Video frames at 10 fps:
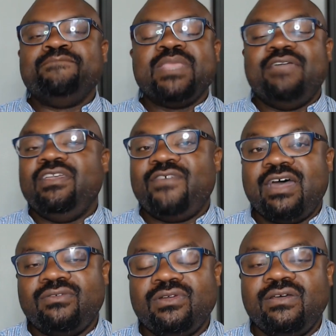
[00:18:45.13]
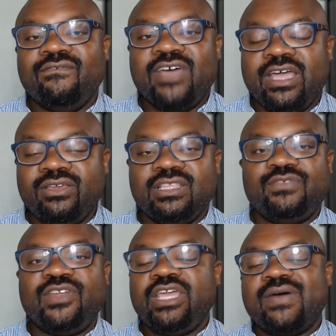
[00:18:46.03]
If you found value in this
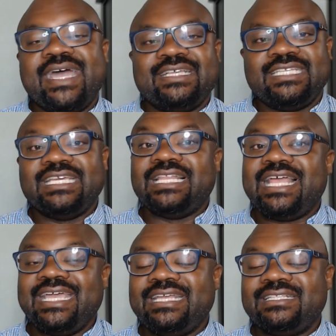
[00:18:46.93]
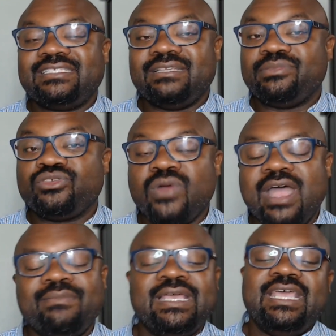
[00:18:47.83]
video, I ask you to like and
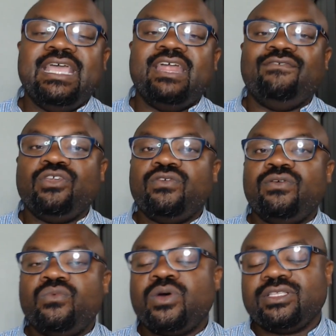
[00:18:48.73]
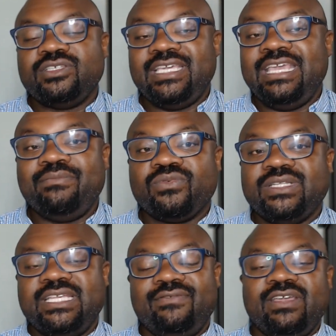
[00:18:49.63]
subscribe. if you want to keep
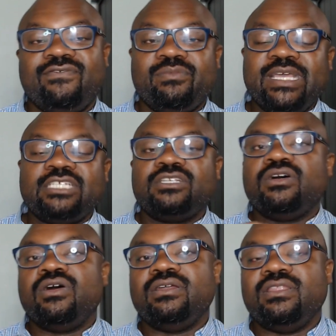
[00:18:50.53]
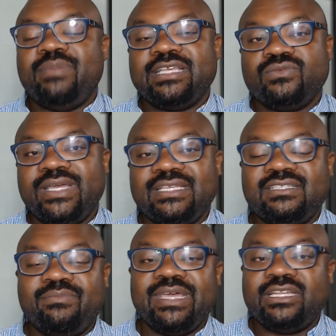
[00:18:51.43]
receiving information on the best ways to
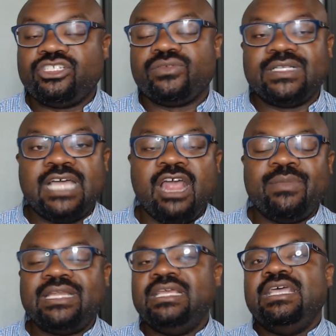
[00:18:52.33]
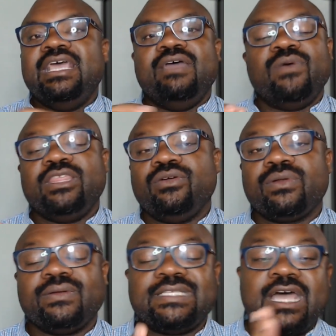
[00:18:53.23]
manage your retirement, and whether you want to
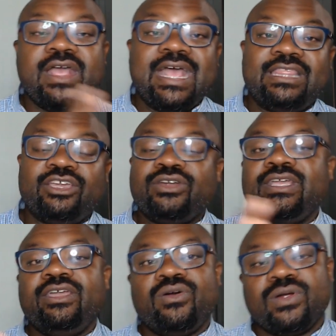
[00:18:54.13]
retire at 30 or